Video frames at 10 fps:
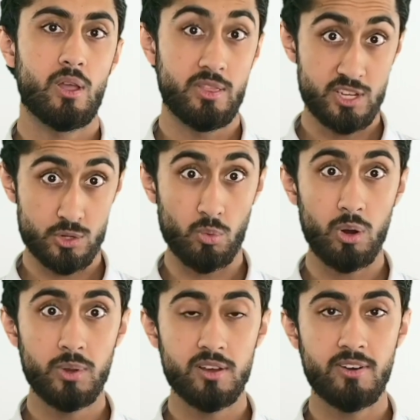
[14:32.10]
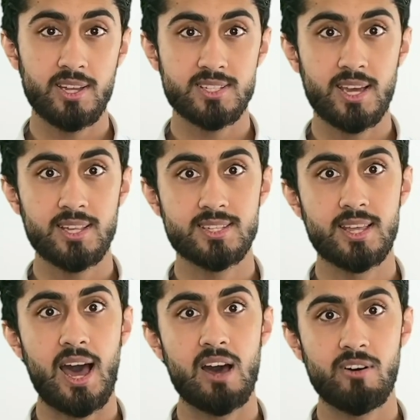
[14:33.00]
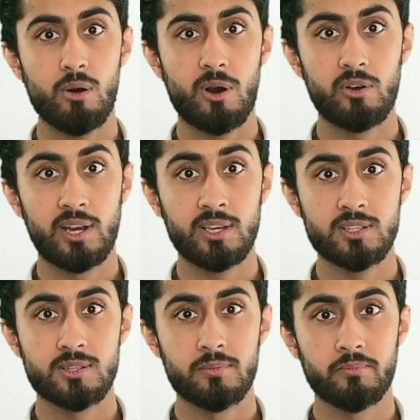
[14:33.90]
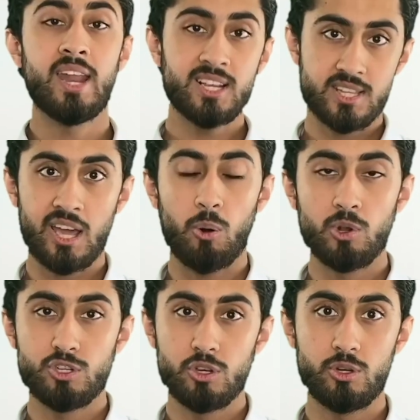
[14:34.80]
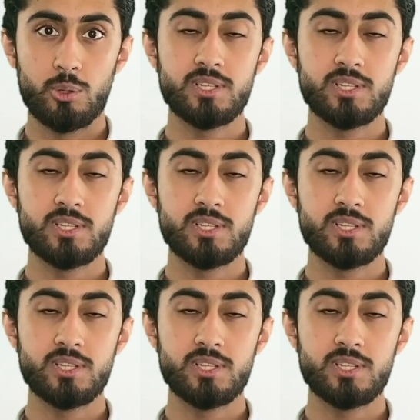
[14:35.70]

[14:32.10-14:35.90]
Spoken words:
This is one way to find sites that have outbound links. The next thing I want you to do